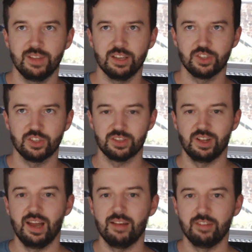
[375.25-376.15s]
that's just a
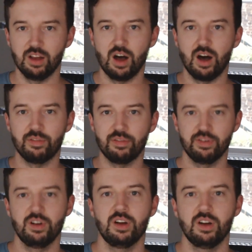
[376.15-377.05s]
level
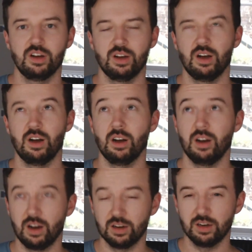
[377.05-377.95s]
of
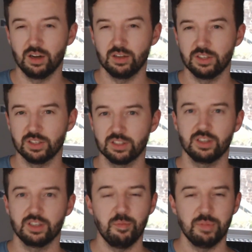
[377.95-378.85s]
unconscious
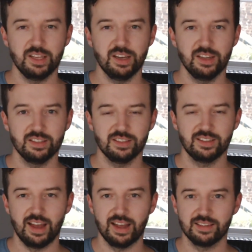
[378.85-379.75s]
competence
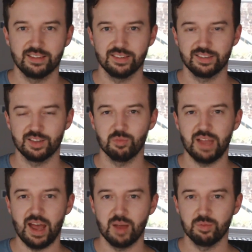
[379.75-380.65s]
that
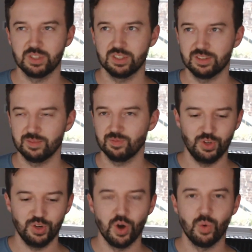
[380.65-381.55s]
sometimes
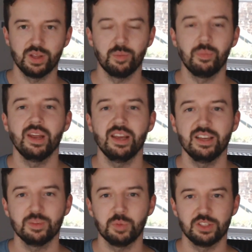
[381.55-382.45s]
you know what the play
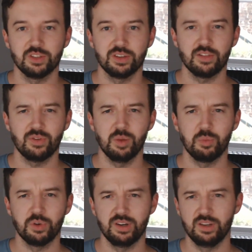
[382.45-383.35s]
is but you can't really
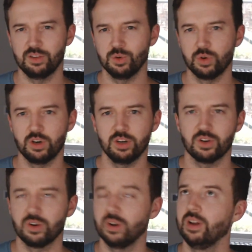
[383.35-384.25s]
put it into words.
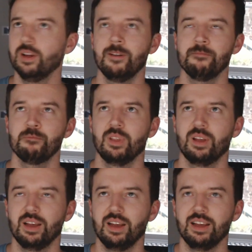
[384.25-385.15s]
Or
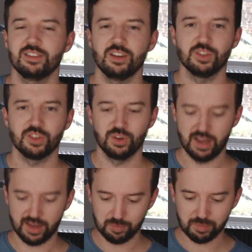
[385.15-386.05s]
it's also
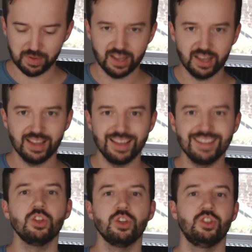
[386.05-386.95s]
like playing
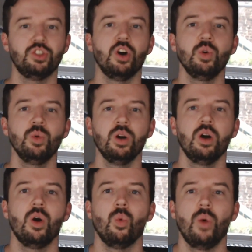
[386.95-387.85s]
in the zone
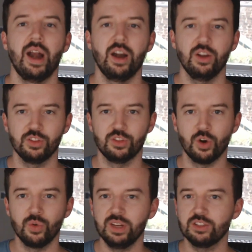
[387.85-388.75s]
where you
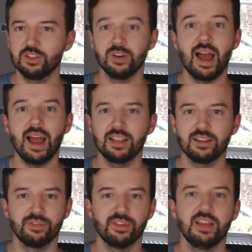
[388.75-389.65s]
don't need to
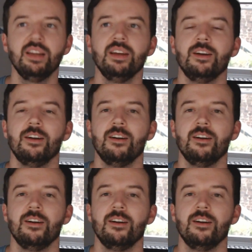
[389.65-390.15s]
actively